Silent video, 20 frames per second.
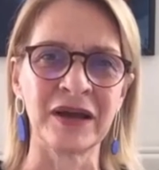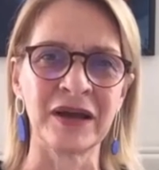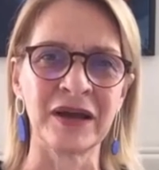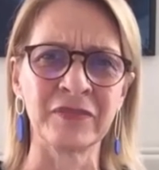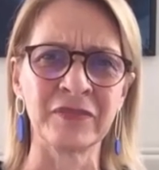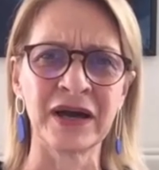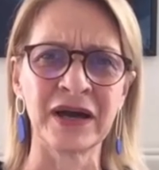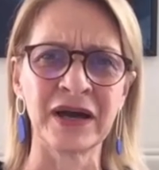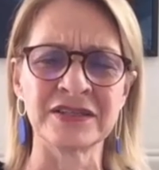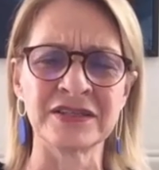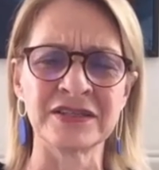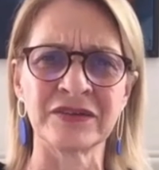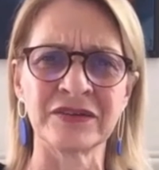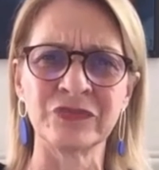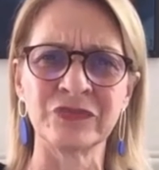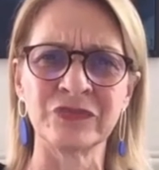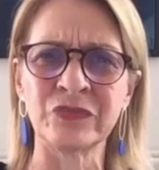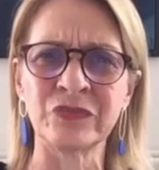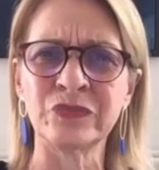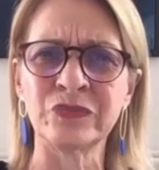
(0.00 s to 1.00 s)
my mind.
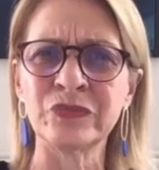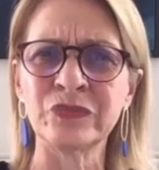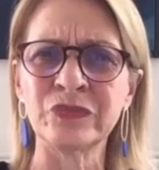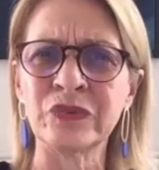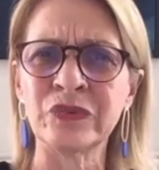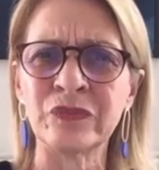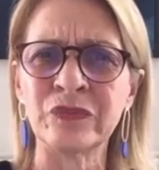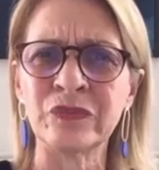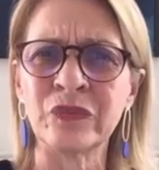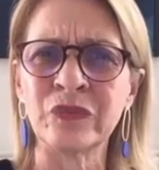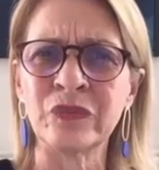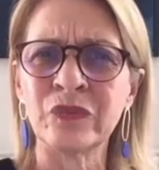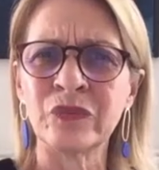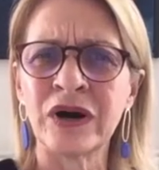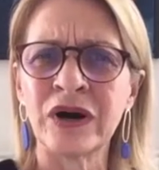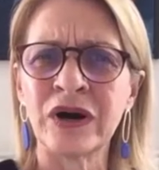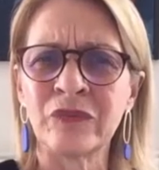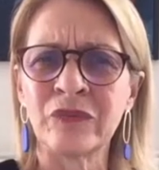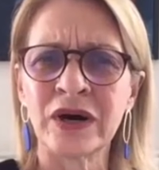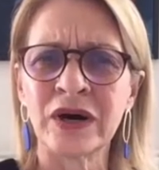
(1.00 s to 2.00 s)
And
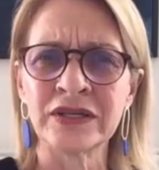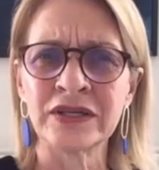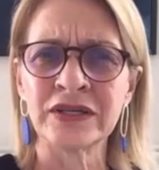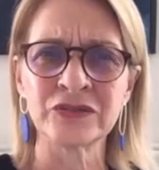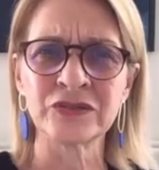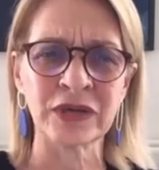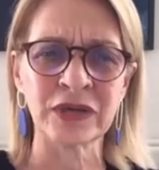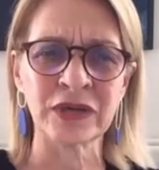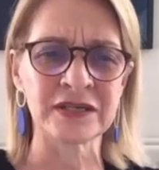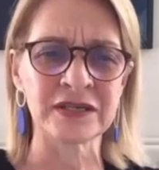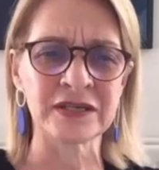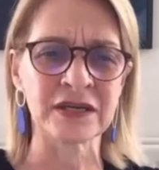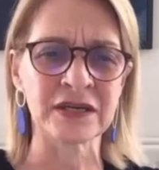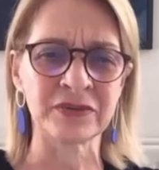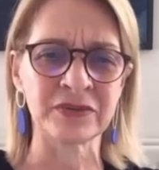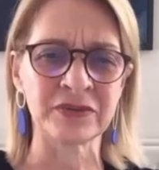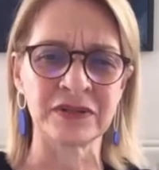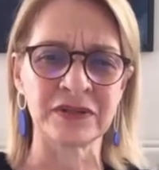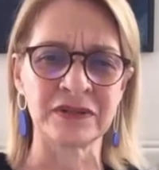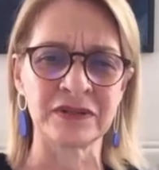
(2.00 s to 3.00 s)
why did we end
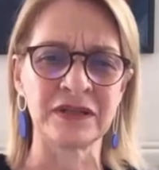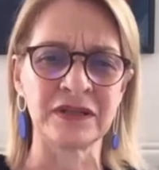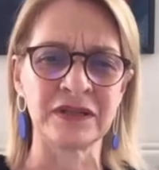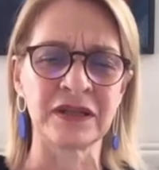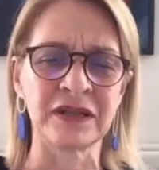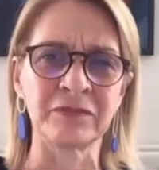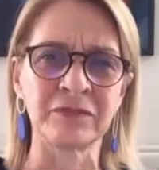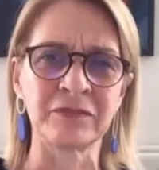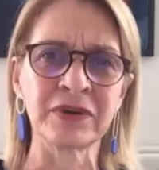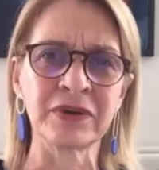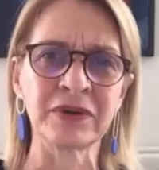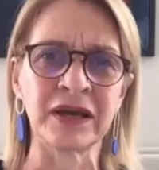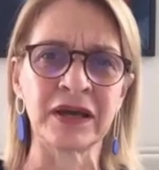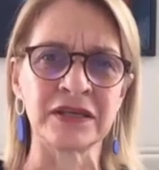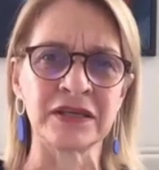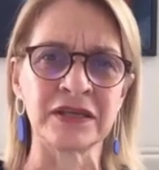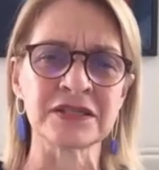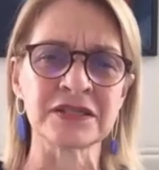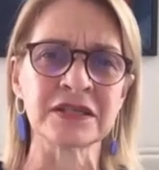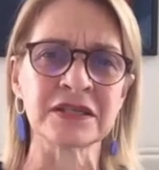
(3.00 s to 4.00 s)
up in that
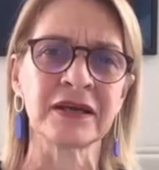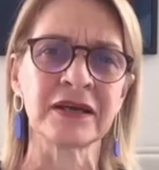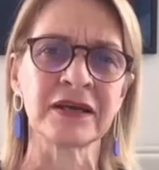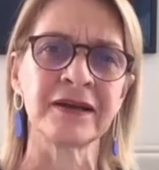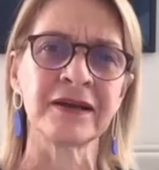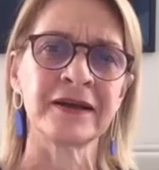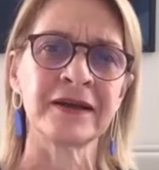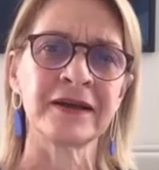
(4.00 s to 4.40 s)
place?